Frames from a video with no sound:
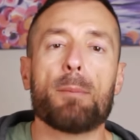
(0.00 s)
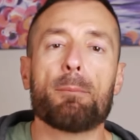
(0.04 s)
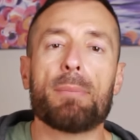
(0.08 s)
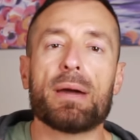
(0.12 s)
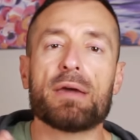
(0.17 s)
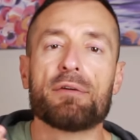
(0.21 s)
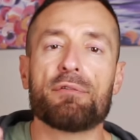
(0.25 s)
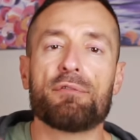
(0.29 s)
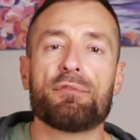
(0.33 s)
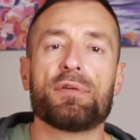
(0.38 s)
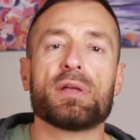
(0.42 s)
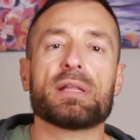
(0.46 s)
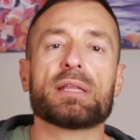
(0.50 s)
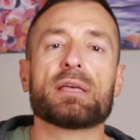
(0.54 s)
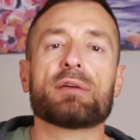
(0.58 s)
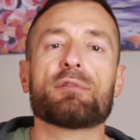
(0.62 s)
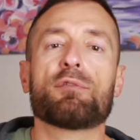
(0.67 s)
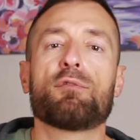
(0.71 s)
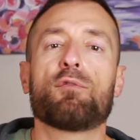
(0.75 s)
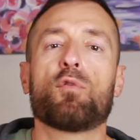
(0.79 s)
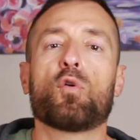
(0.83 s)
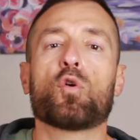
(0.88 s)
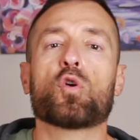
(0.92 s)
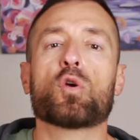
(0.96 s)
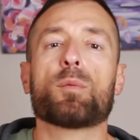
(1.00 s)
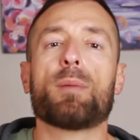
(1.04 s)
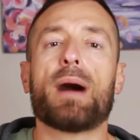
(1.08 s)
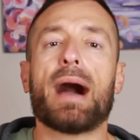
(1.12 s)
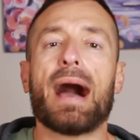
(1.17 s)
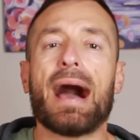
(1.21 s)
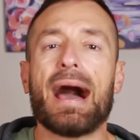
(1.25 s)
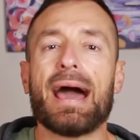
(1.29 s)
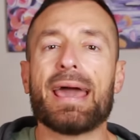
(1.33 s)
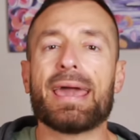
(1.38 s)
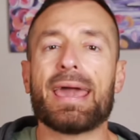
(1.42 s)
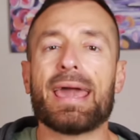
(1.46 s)
by filling form
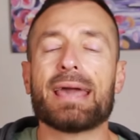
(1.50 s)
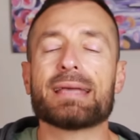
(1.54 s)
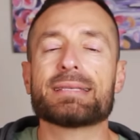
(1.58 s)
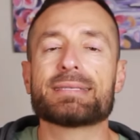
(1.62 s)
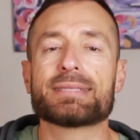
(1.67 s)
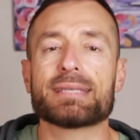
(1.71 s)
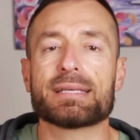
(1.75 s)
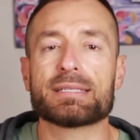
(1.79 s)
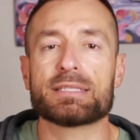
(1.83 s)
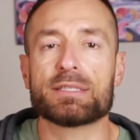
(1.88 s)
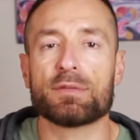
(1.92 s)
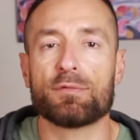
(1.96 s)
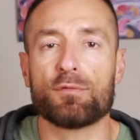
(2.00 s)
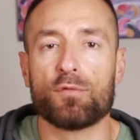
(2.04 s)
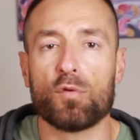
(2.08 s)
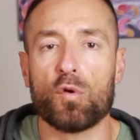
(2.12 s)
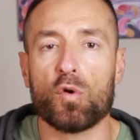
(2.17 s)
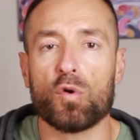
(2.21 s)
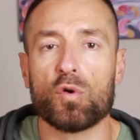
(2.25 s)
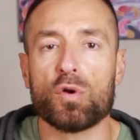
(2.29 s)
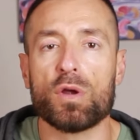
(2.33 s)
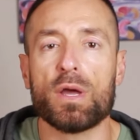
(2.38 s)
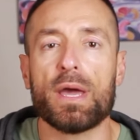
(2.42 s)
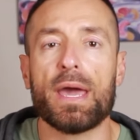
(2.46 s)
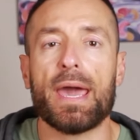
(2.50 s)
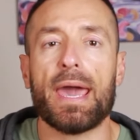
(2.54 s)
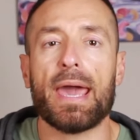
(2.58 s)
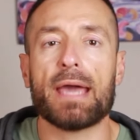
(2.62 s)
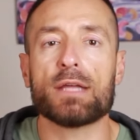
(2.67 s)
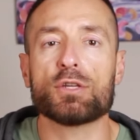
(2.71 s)
I eight sixty-four